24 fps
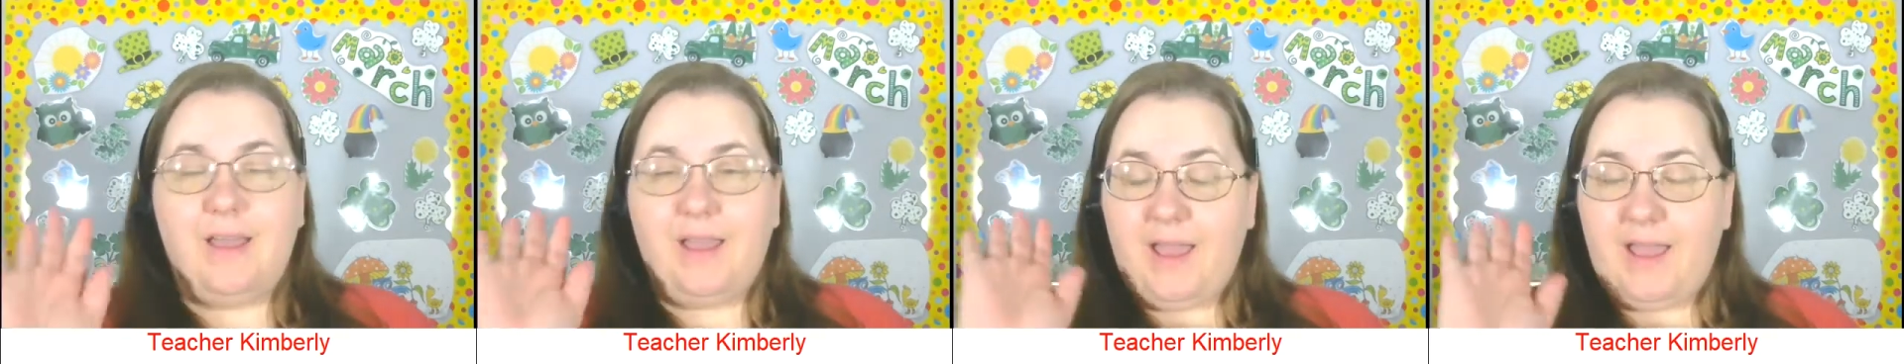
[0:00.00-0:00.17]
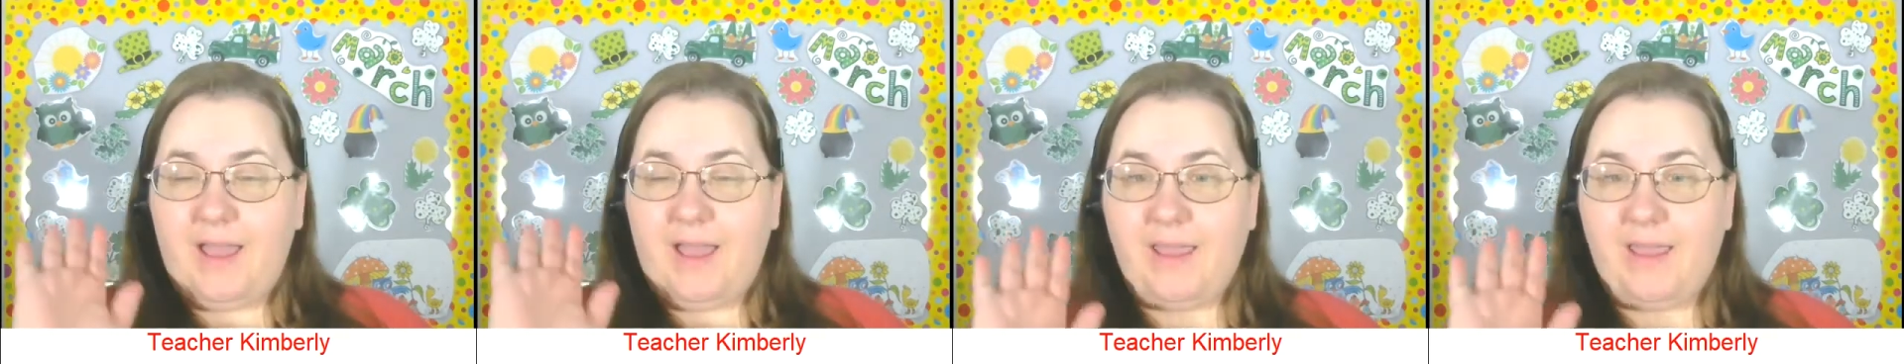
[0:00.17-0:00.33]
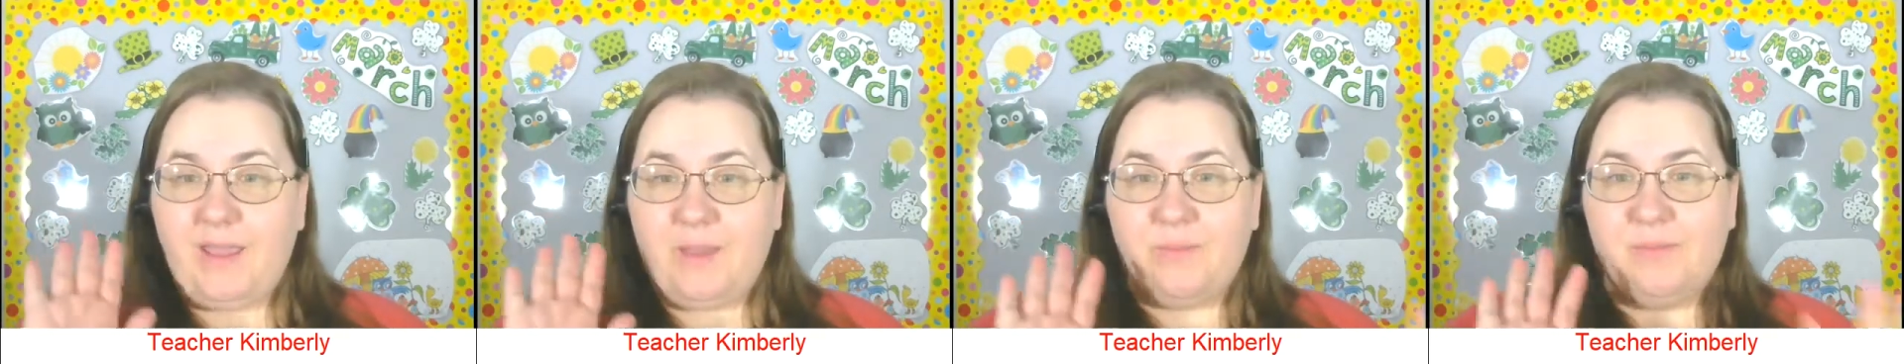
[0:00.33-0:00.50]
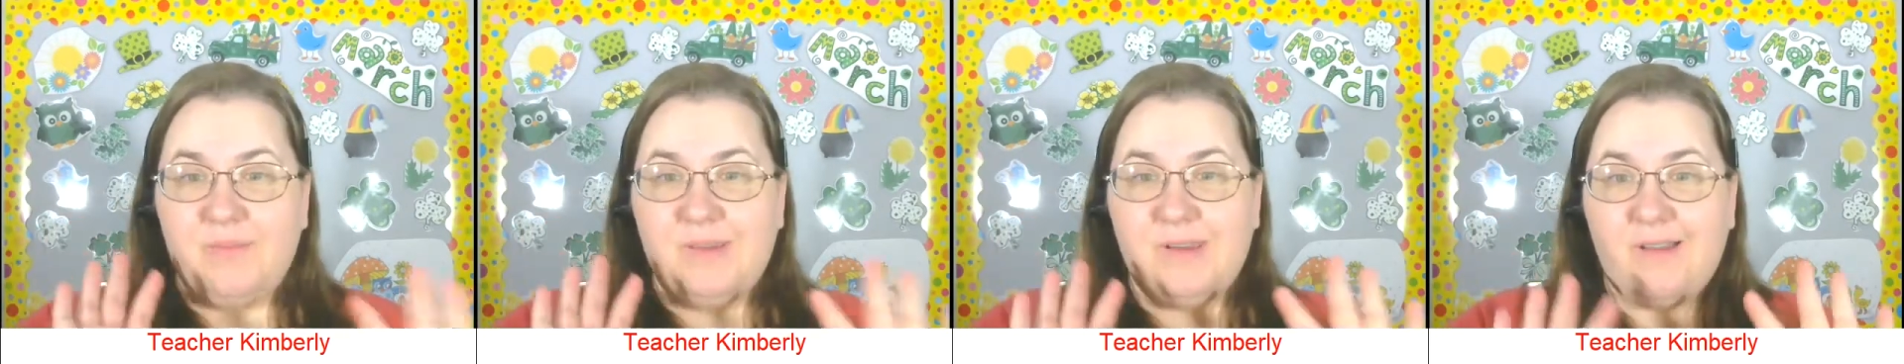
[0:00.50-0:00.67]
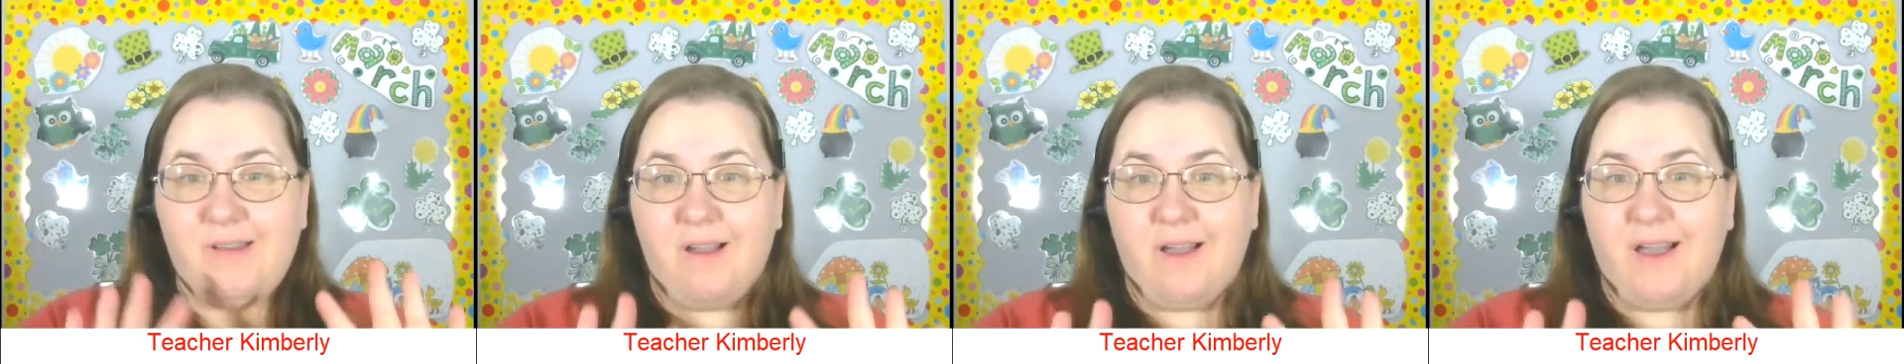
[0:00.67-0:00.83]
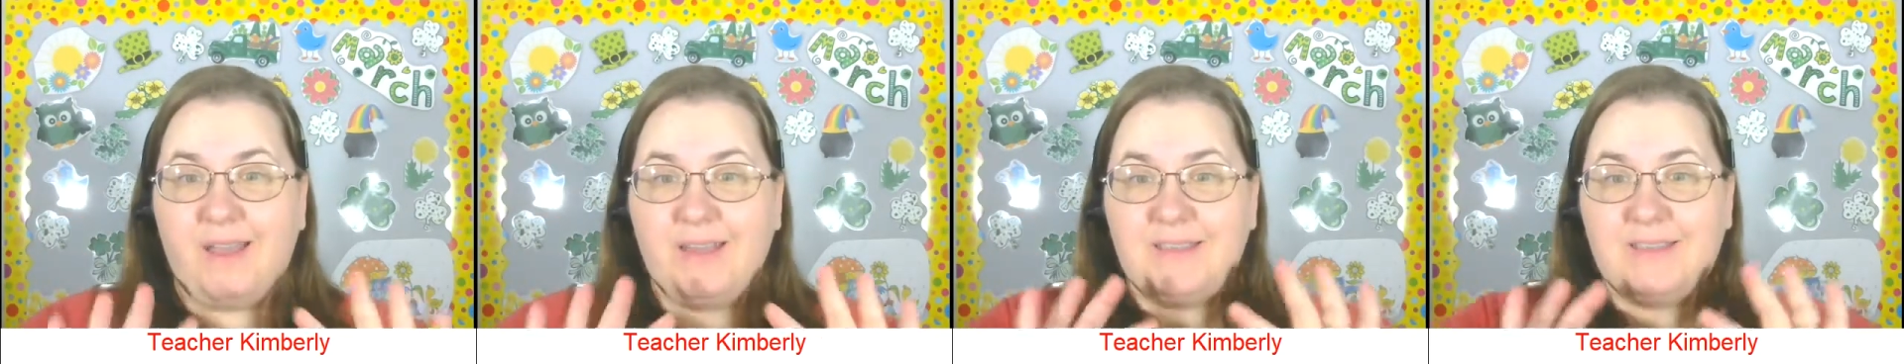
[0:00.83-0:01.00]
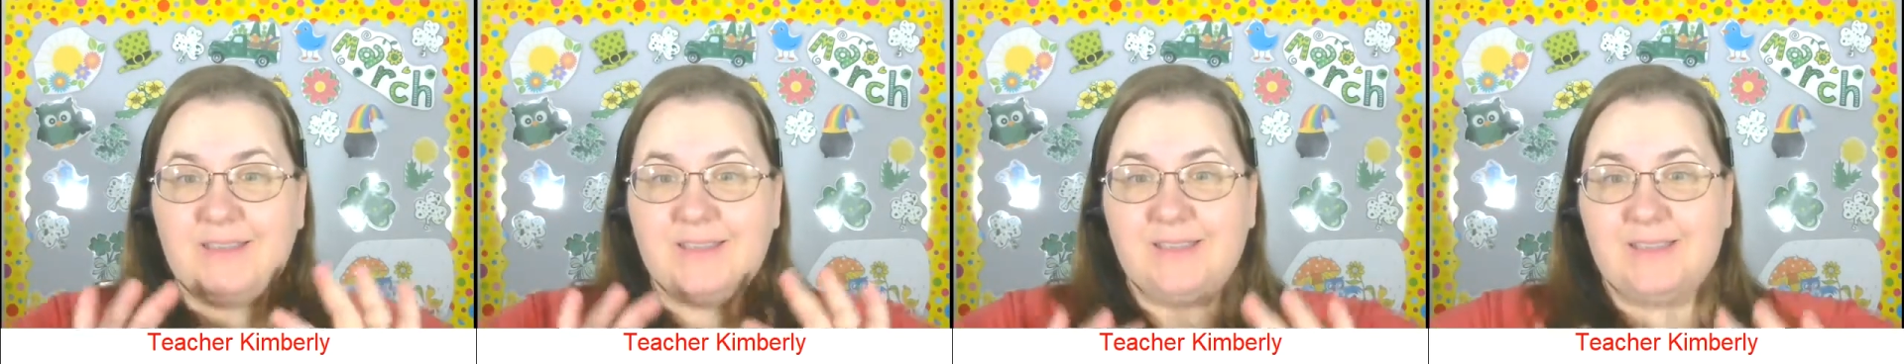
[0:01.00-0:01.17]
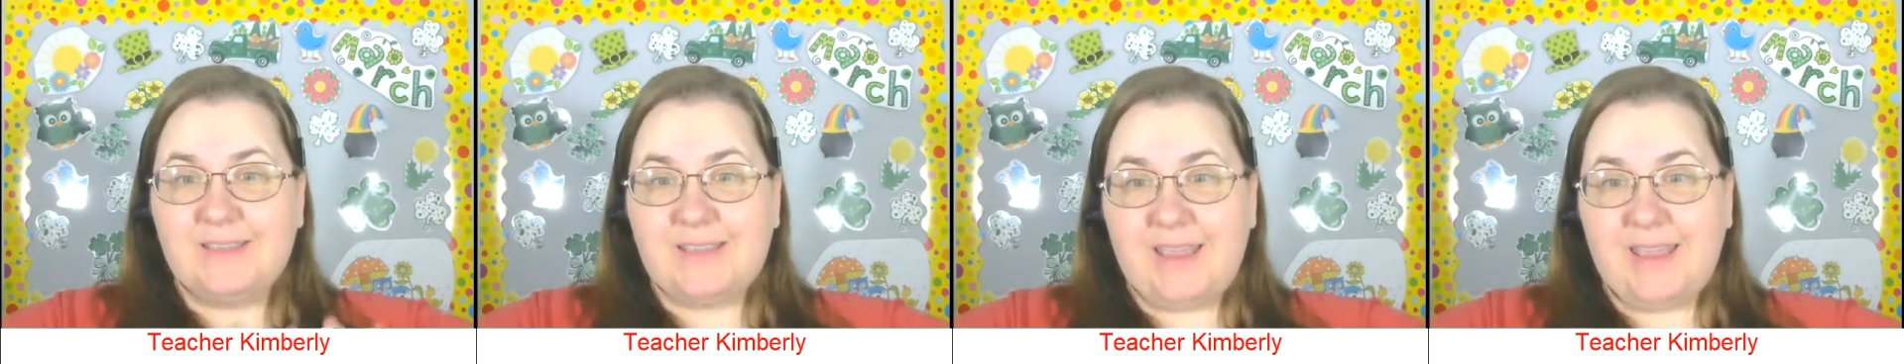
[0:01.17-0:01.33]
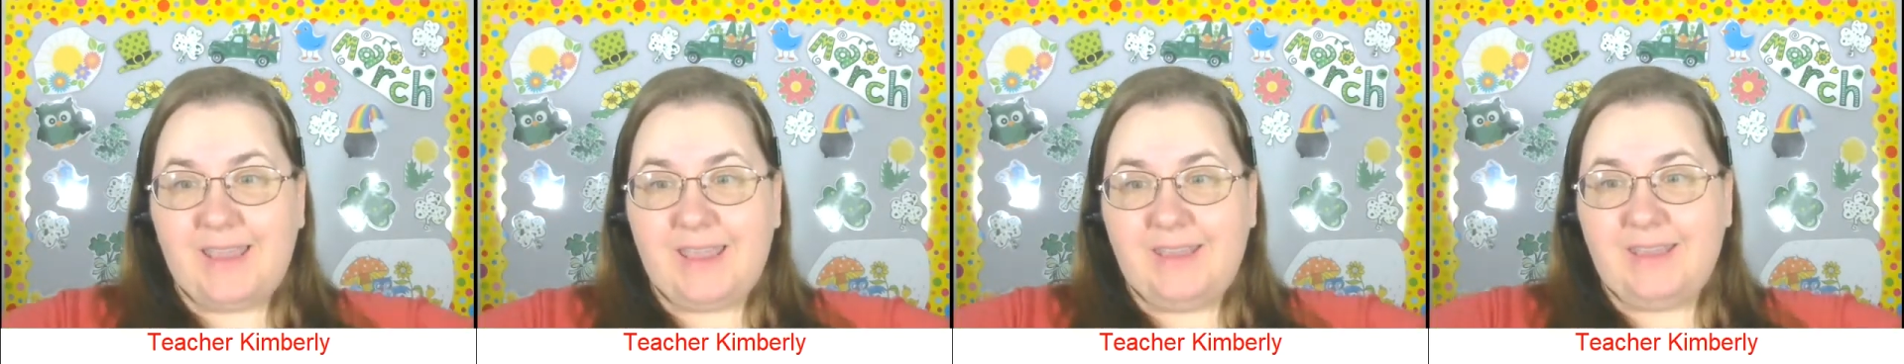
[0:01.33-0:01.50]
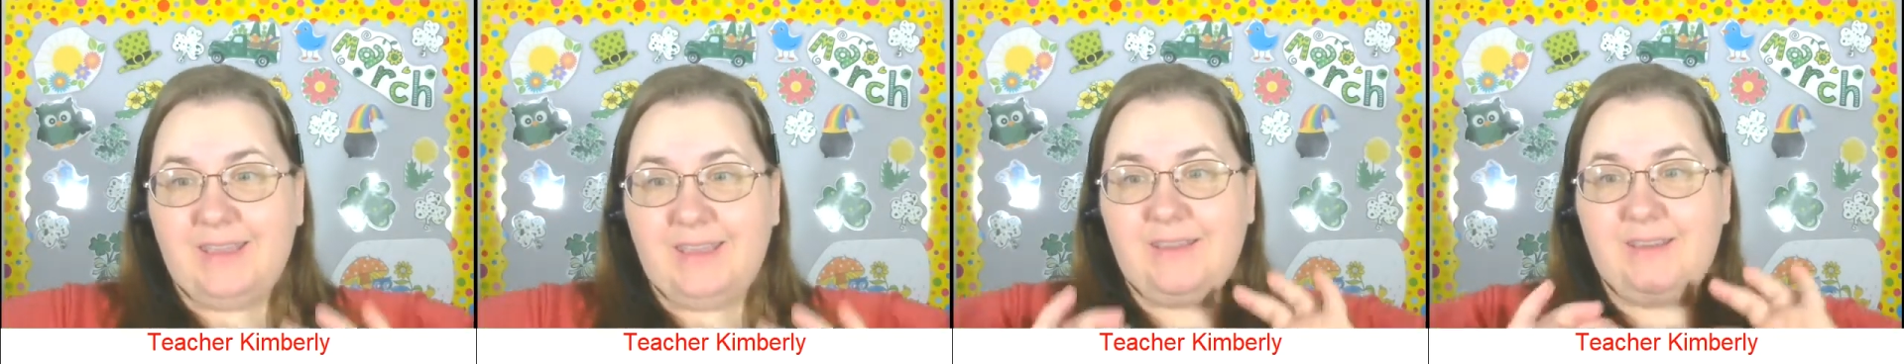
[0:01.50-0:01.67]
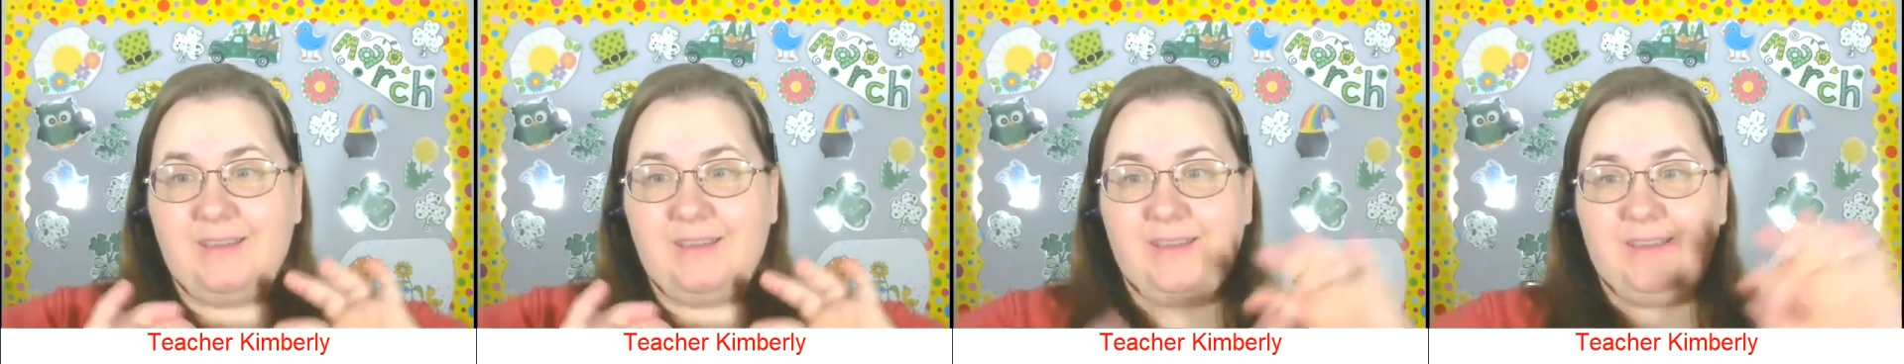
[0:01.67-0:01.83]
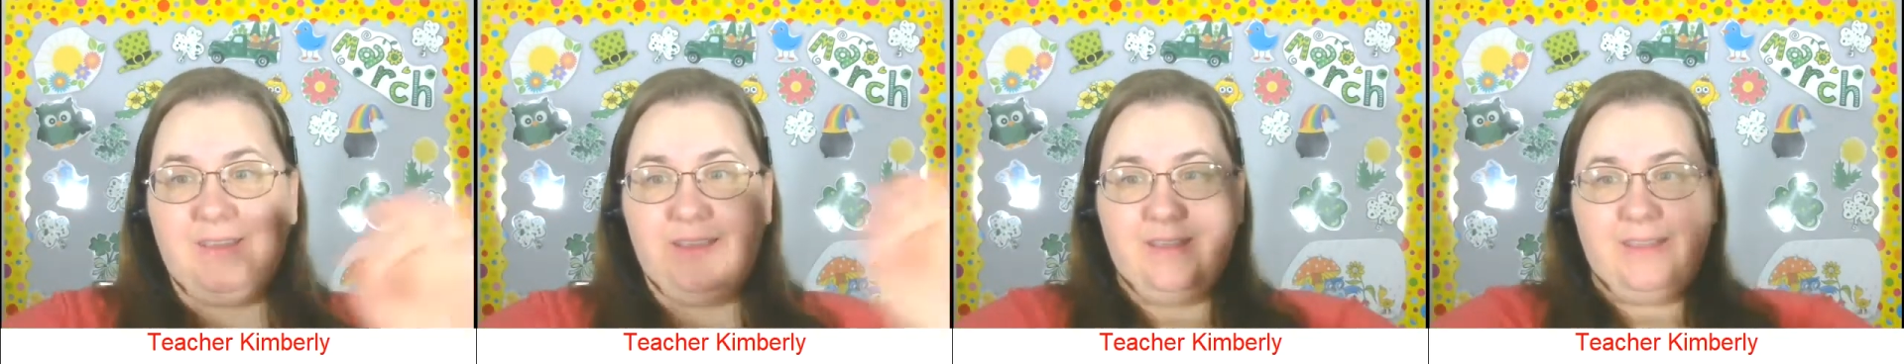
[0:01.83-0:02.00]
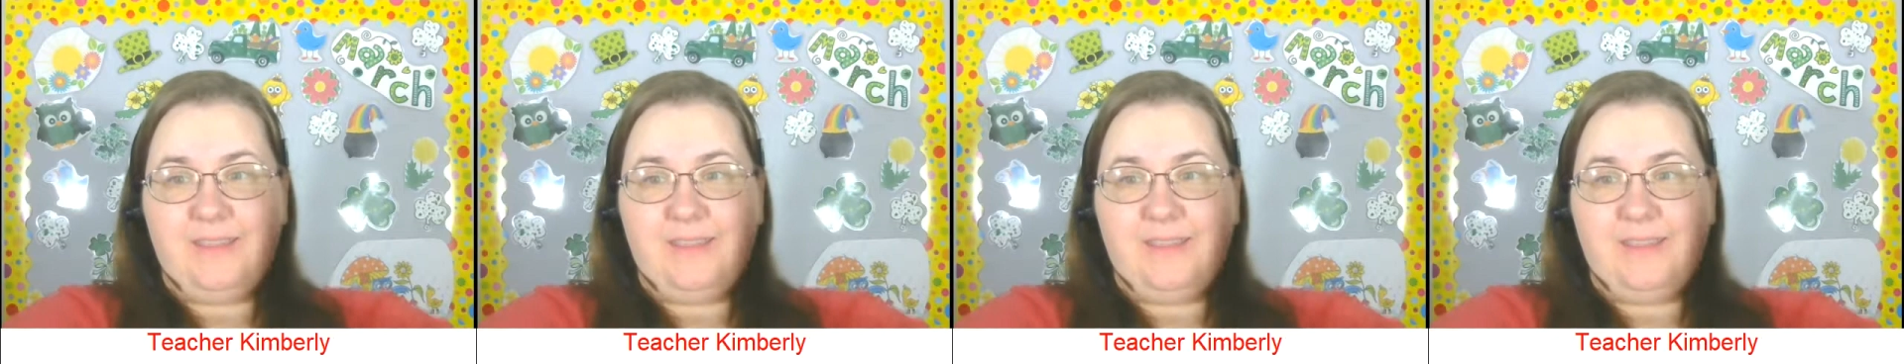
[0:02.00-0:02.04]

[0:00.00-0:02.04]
am not saying